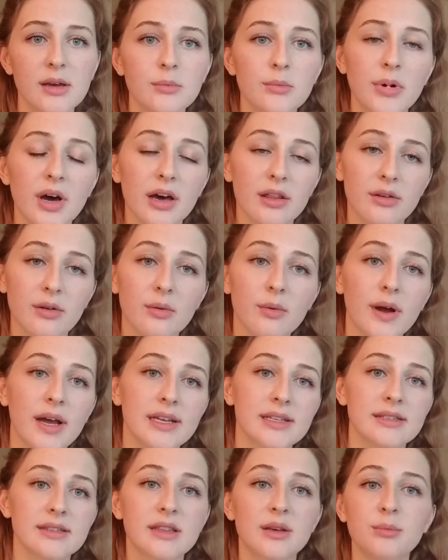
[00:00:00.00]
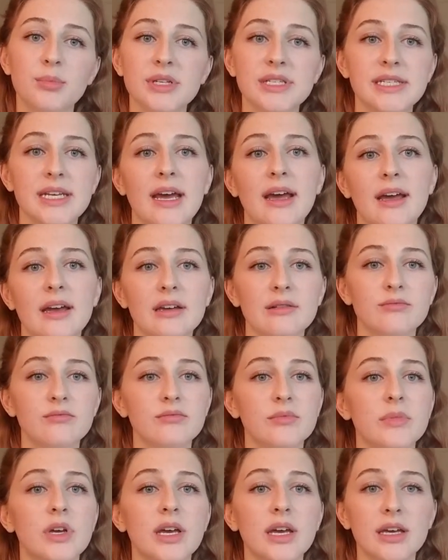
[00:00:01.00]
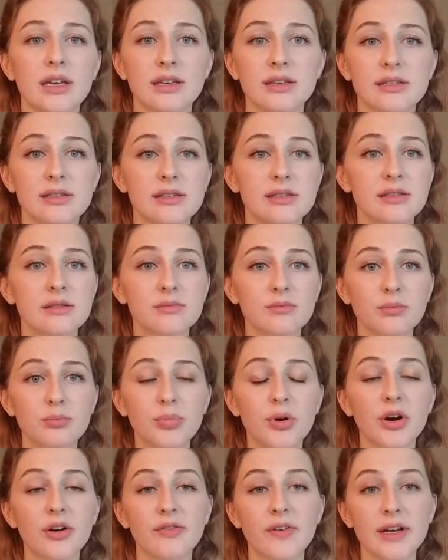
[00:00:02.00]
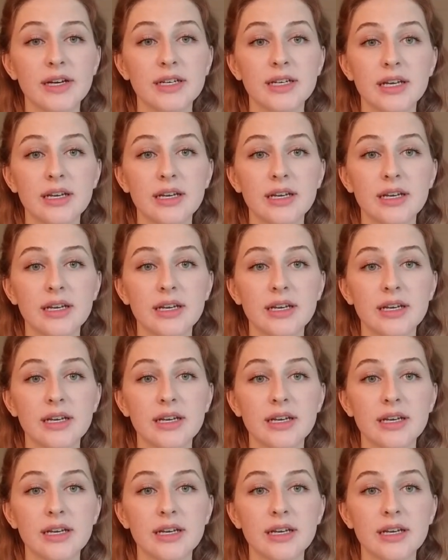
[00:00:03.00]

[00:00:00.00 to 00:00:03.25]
But otherwise, the bidet is perfect.